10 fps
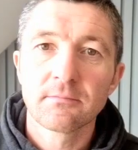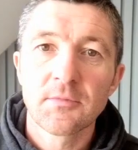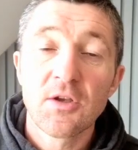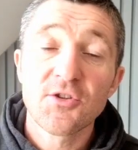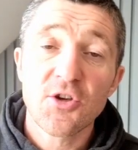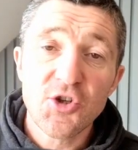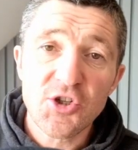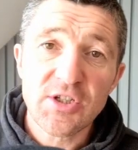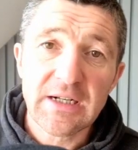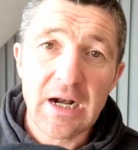So just
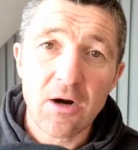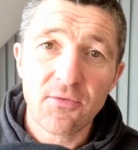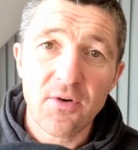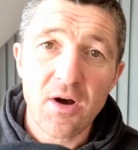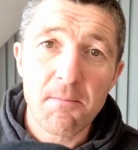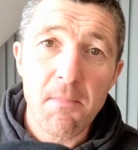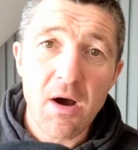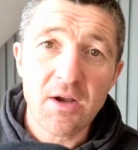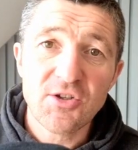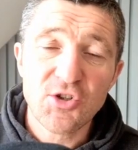to clarify, my
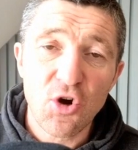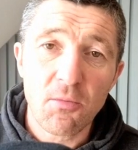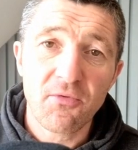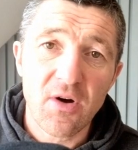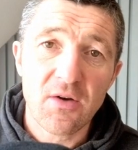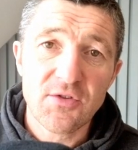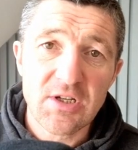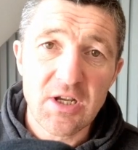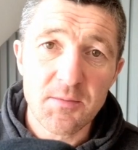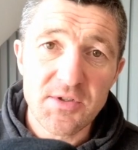top five
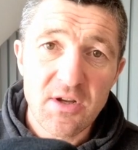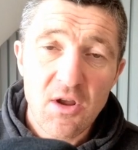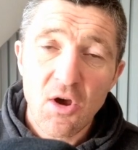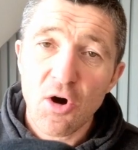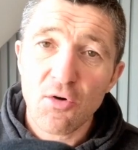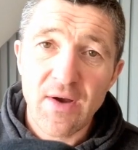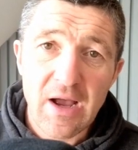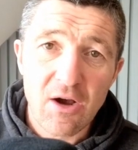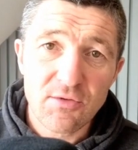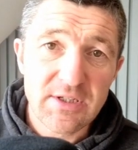tips of
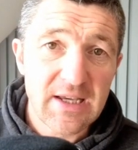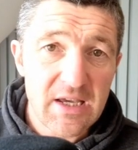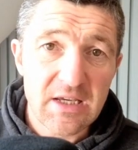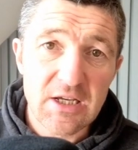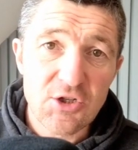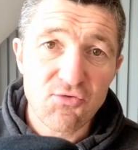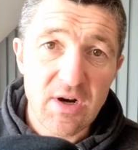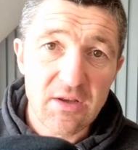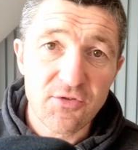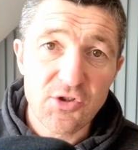how to get your kids
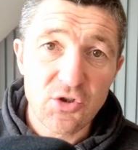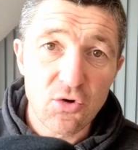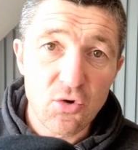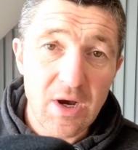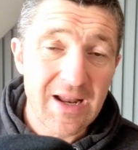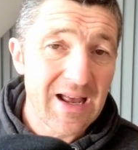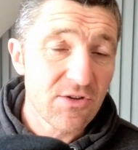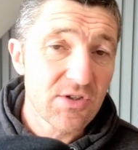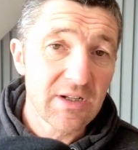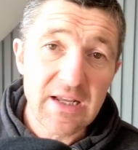ready for school and how
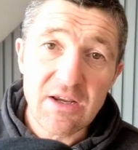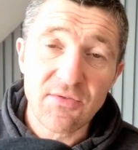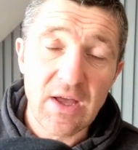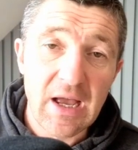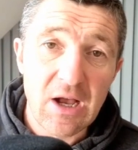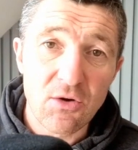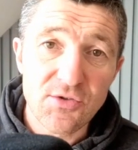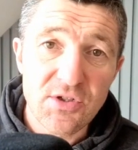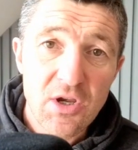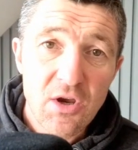to leave the
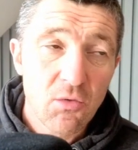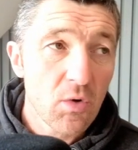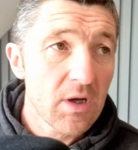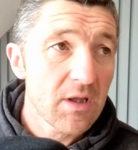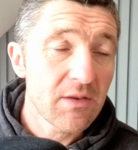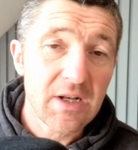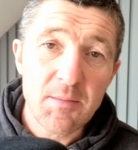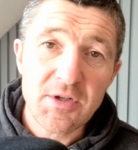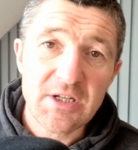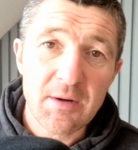house with
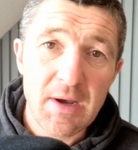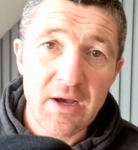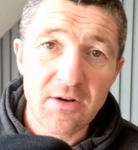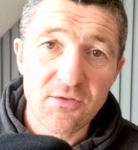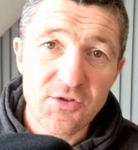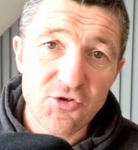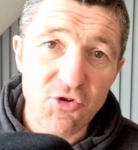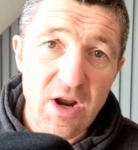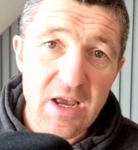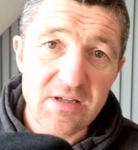limited amount of
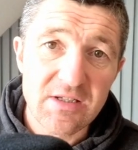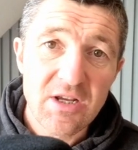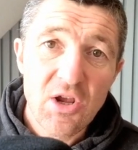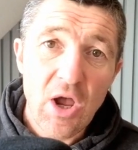stress